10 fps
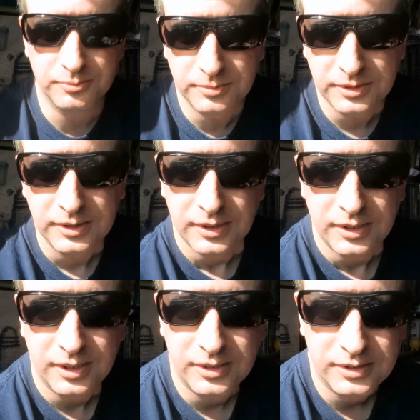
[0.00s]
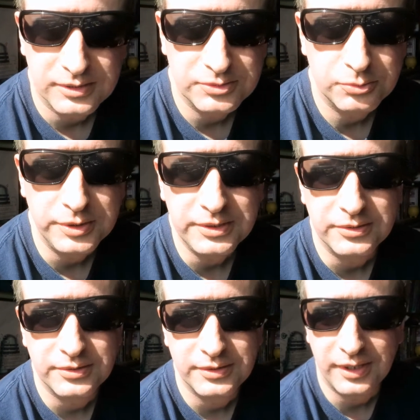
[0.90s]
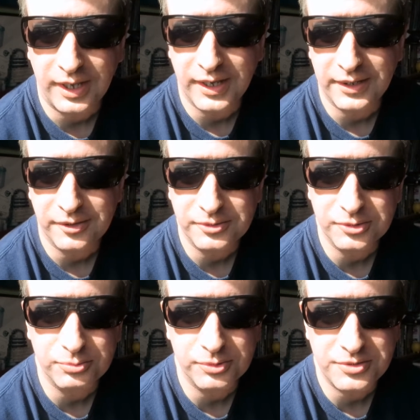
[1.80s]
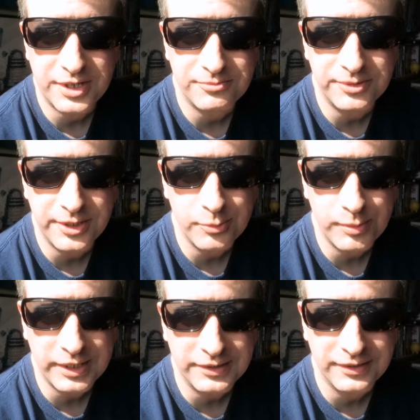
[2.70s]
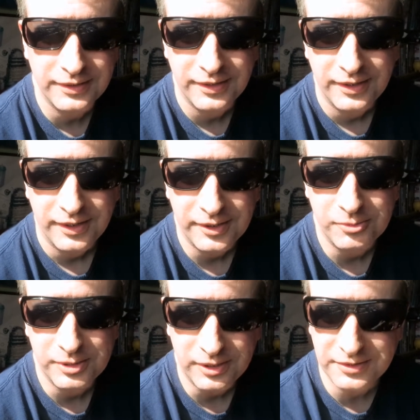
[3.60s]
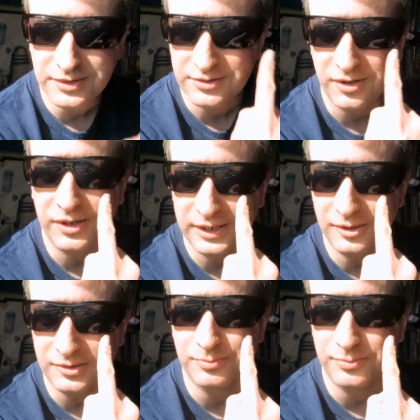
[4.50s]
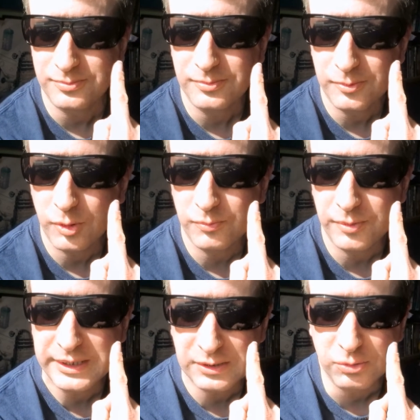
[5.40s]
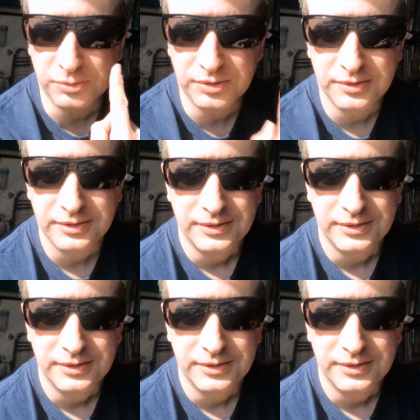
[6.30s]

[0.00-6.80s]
from, uh, a squint, and I just watched that video back, and I realised this eye looks very odd.